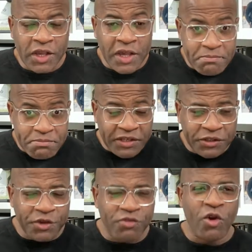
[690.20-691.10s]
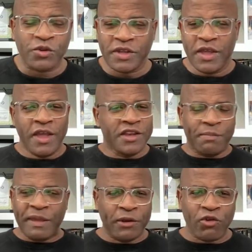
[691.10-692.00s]
Commit to growth. The
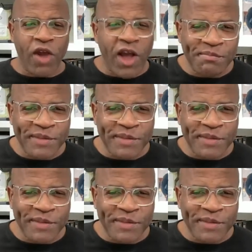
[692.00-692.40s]
people around